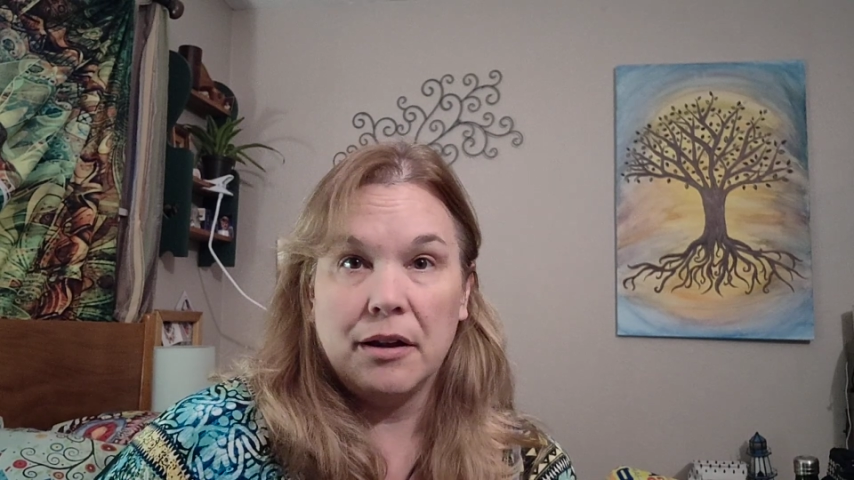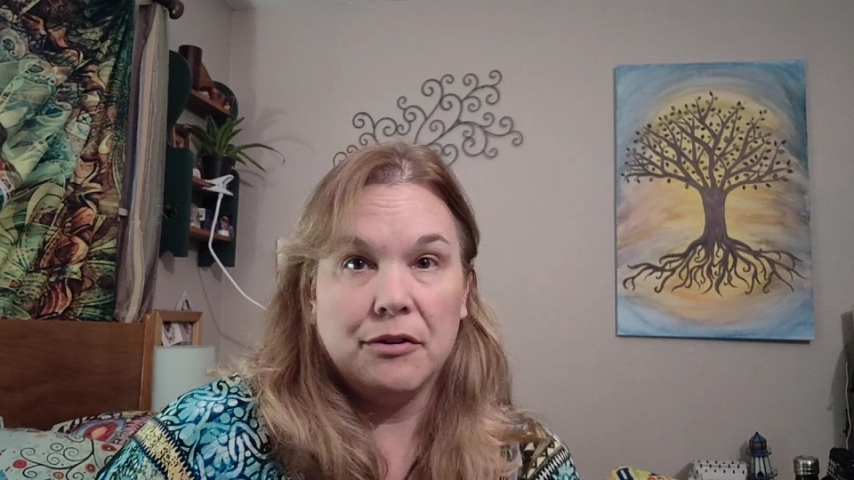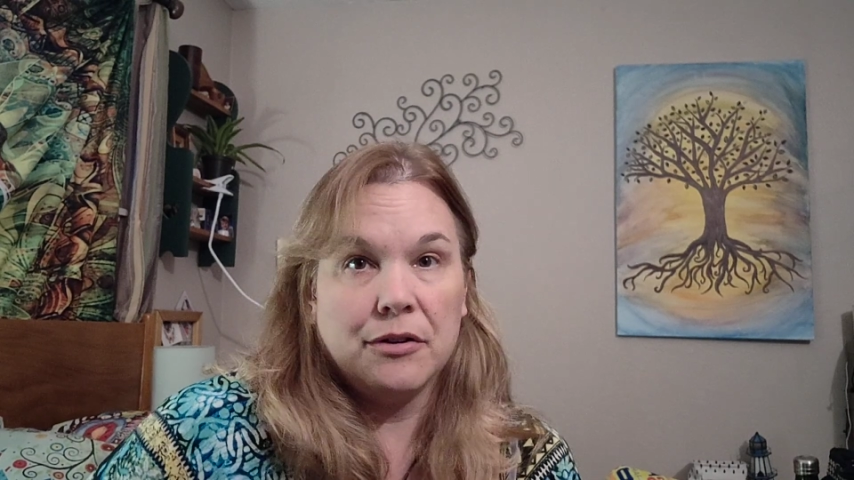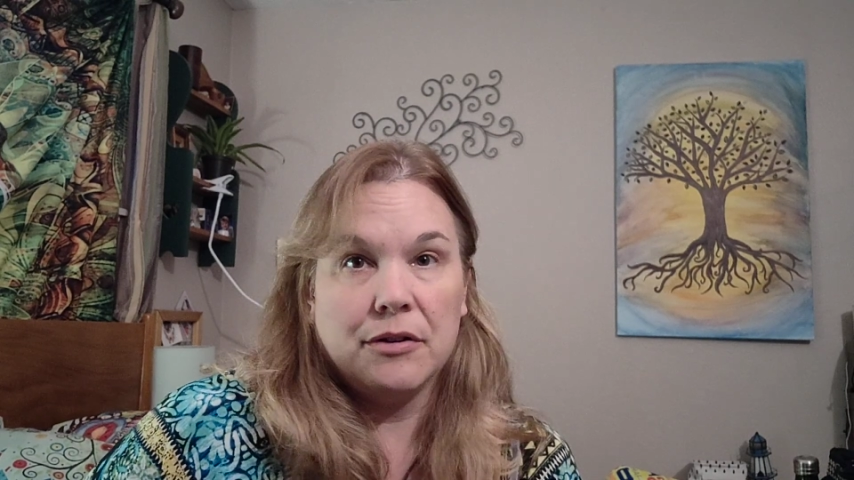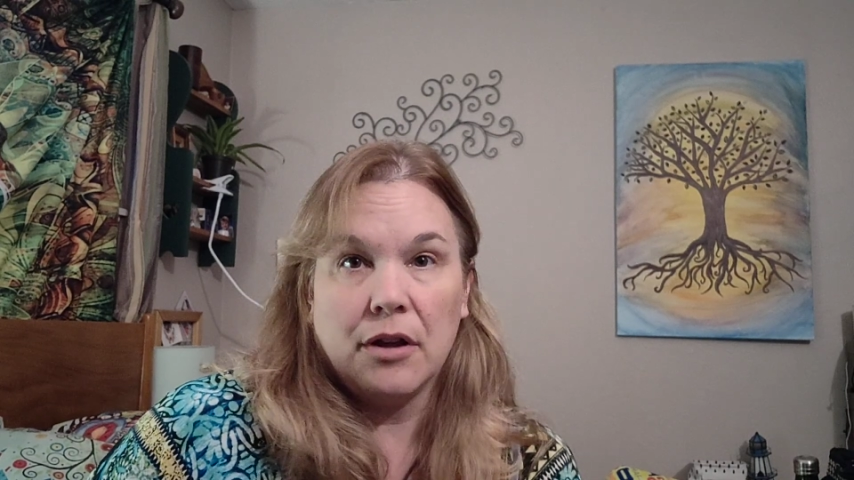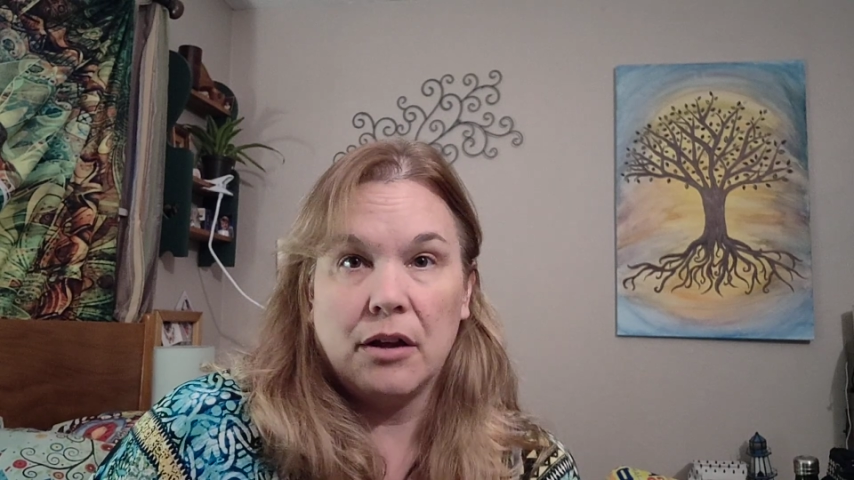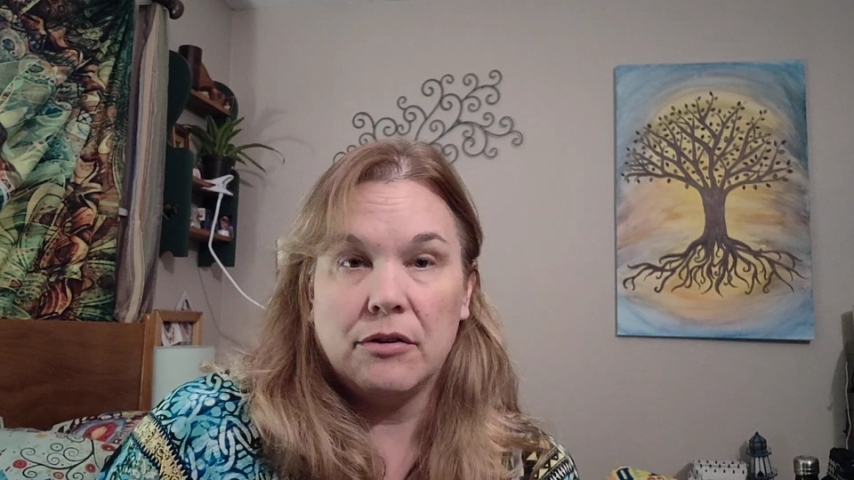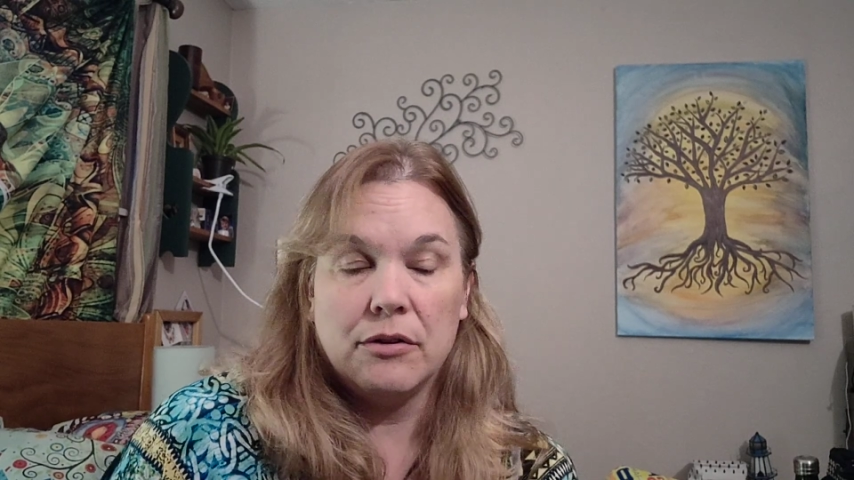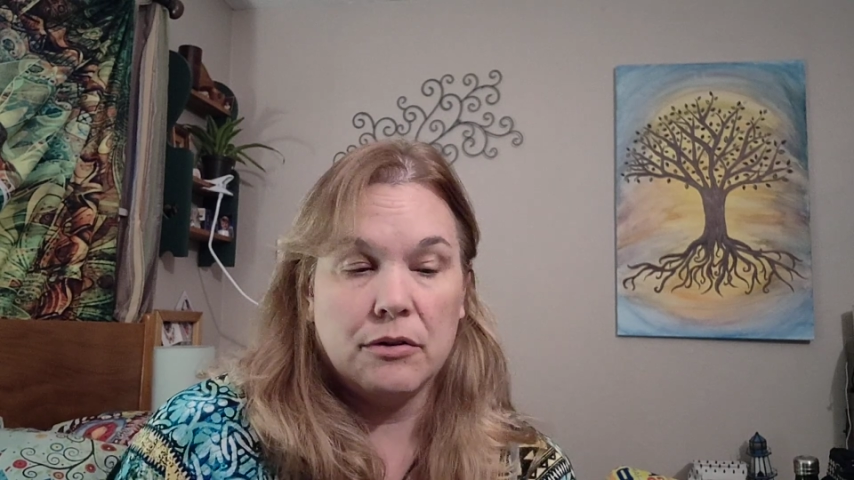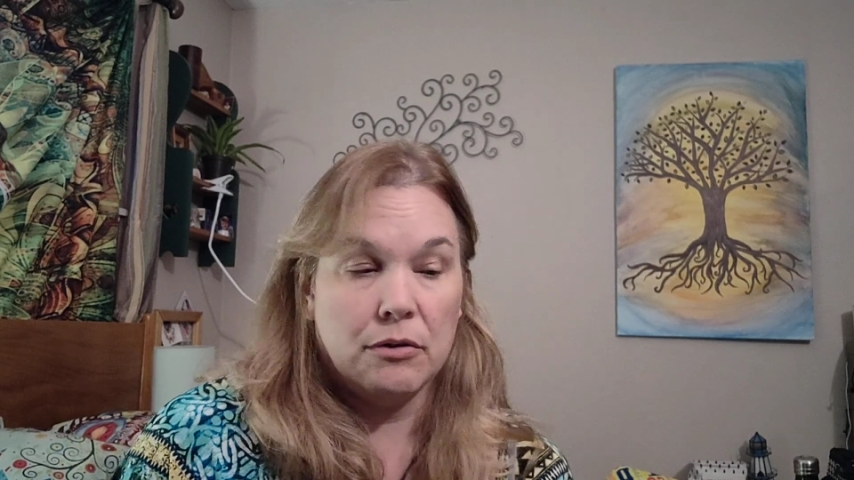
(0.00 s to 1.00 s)
I just
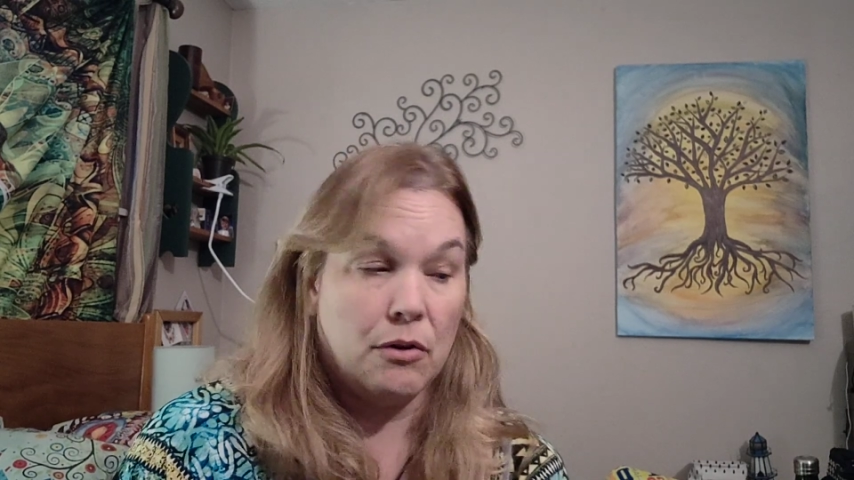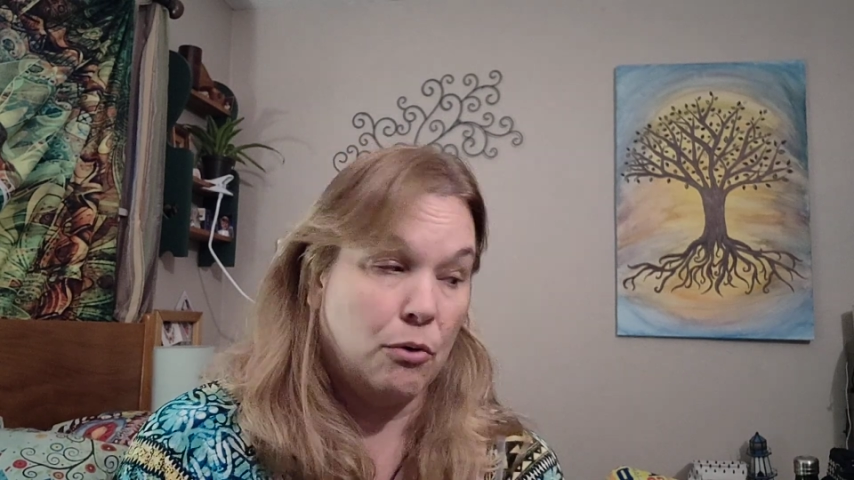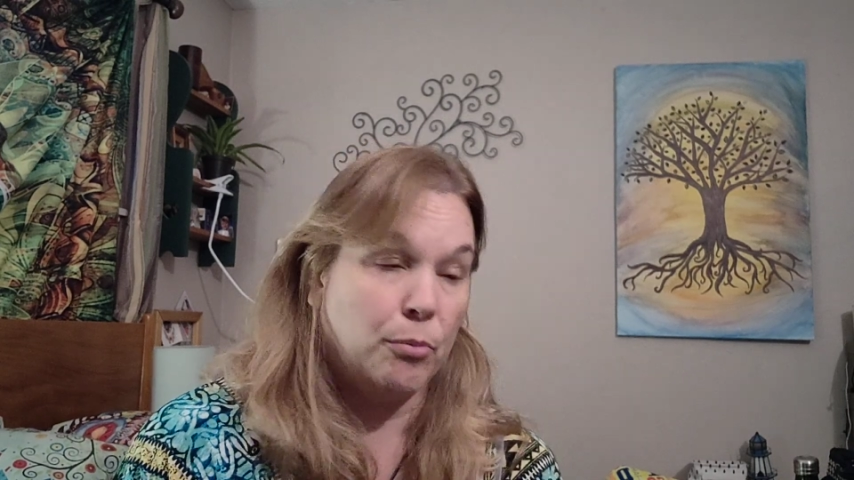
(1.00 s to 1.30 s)
don't know.